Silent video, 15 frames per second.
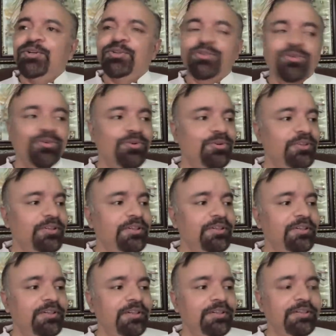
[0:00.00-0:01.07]
So
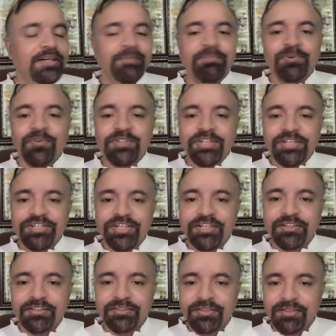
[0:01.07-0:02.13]
the couple was resting
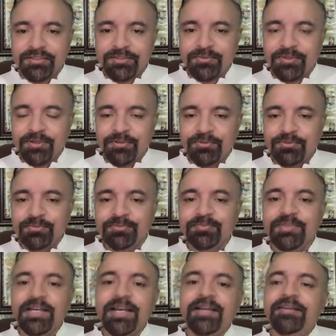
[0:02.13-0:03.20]
in a room
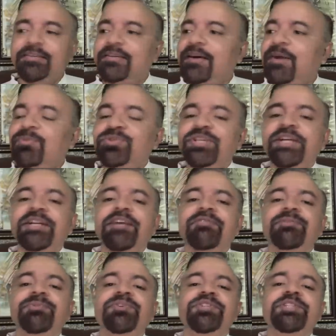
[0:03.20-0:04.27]
and outside
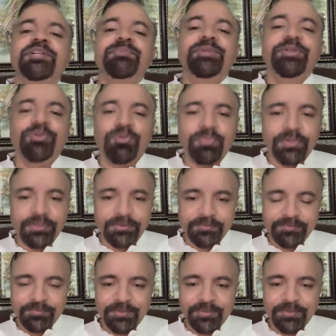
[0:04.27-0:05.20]
everybody was sleeping in open.